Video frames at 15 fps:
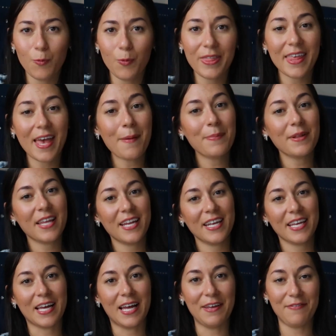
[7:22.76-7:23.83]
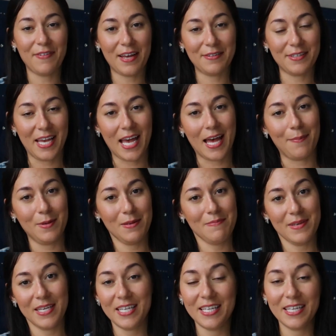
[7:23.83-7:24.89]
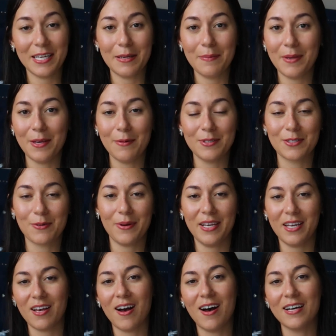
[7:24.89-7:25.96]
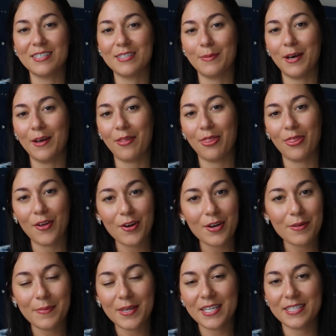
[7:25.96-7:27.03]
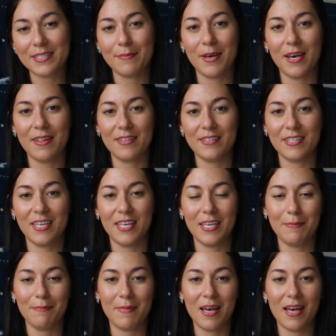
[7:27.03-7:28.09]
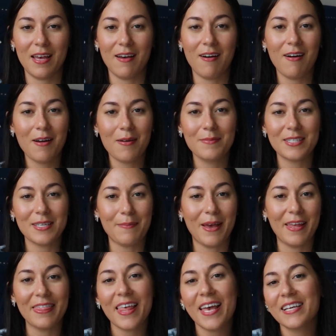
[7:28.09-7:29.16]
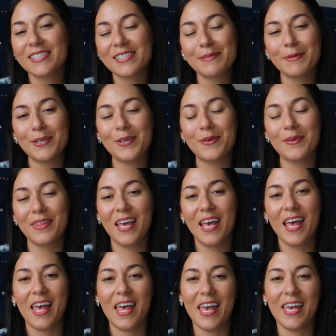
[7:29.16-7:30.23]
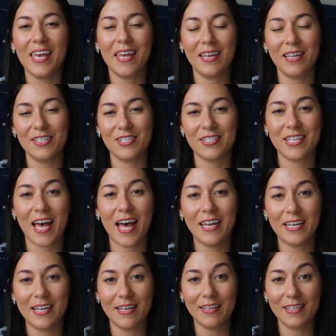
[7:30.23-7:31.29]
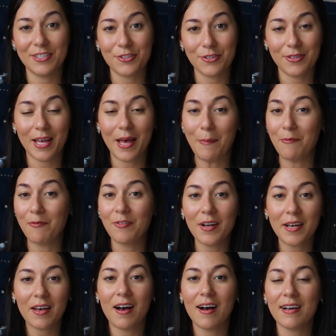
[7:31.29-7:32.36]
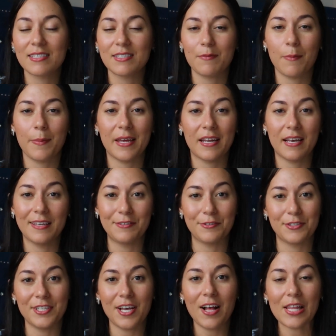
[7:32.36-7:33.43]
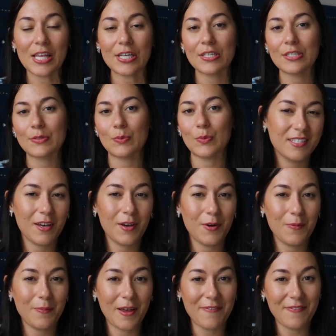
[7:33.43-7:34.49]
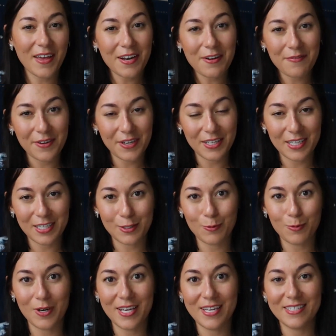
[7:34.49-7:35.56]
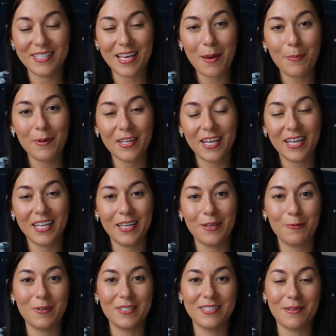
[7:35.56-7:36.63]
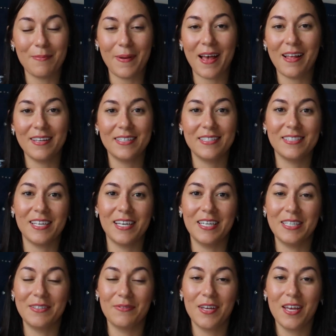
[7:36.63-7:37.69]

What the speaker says: With epilating, I found a happy medium. It was going to cost about 30 minutes a month to keep my arms and my legs smooth, and it just had an initial upfront cost of about $100. So my final verdict was epilating was the balance of